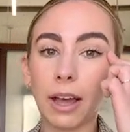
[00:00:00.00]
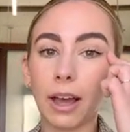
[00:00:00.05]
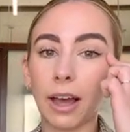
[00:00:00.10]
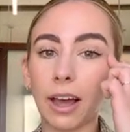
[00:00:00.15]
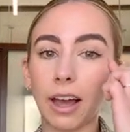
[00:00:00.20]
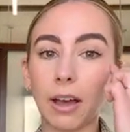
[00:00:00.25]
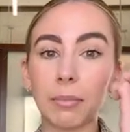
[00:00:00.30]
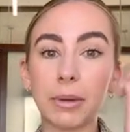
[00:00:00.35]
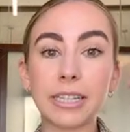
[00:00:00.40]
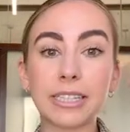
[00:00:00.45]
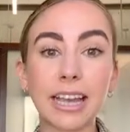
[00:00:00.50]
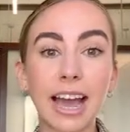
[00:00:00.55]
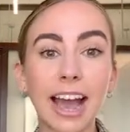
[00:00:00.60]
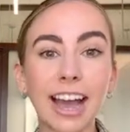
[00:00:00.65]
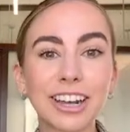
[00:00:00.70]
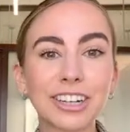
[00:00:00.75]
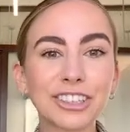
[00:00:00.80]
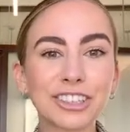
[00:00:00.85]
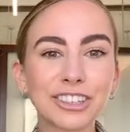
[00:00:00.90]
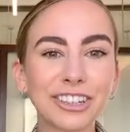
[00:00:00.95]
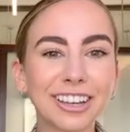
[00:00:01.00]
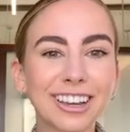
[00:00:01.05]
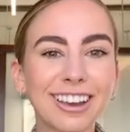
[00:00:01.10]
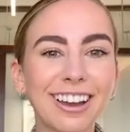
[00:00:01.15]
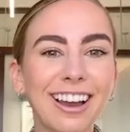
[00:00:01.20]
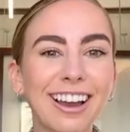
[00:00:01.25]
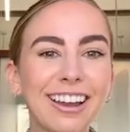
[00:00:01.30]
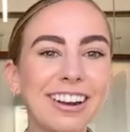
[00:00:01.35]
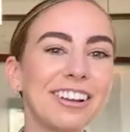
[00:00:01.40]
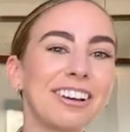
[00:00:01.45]
Um, it's actually
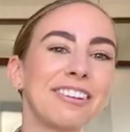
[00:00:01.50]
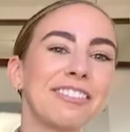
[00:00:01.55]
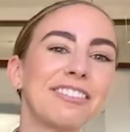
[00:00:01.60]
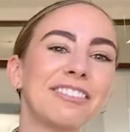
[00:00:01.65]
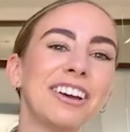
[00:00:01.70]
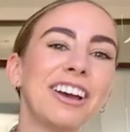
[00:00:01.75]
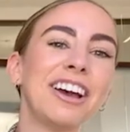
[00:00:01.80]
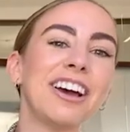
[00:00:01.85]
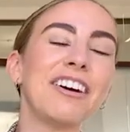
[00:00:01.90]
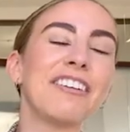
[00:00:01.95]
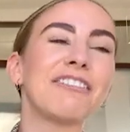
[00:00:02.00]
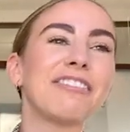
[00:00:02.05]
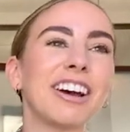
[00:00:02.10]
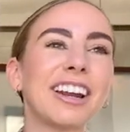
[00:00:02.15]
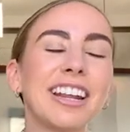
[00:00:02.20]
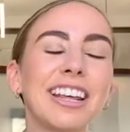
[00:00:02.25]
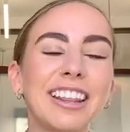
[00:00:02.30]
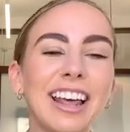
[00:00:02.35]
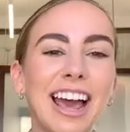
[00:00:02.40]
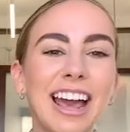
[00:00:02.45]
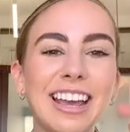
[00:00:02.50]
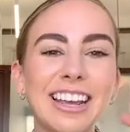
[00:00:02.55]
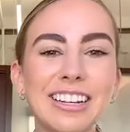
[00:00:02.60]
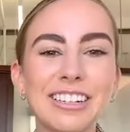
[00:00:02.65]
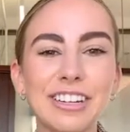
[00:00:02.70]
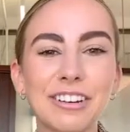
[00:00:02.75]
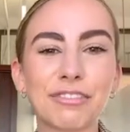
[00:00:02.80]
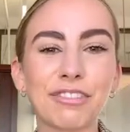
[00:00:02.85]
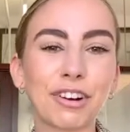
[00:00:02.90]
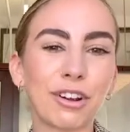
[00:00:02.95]
kind of funny that in
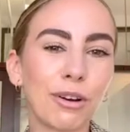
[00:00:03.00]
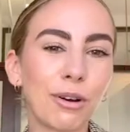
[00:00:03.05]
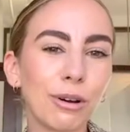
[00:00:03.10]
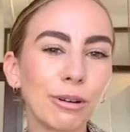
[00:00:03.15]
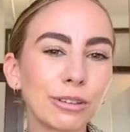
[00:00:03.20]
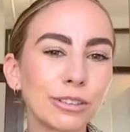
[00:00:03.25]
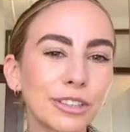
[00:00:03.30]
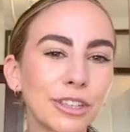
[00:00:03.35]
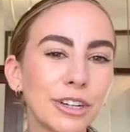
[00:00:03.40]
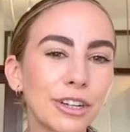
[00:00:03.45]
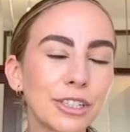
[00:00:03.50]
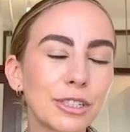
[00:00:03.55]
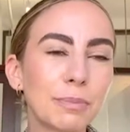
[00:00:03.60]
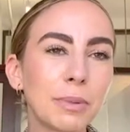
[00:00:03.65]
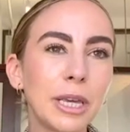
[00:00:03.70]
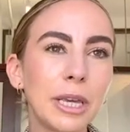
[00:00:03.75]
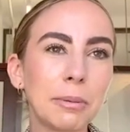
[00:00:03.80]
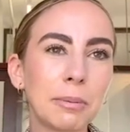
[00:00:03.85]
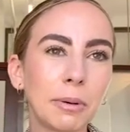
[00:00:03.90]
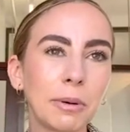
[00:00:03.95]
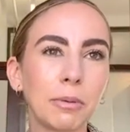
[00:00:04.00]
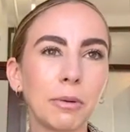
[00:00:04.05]
different cultures, people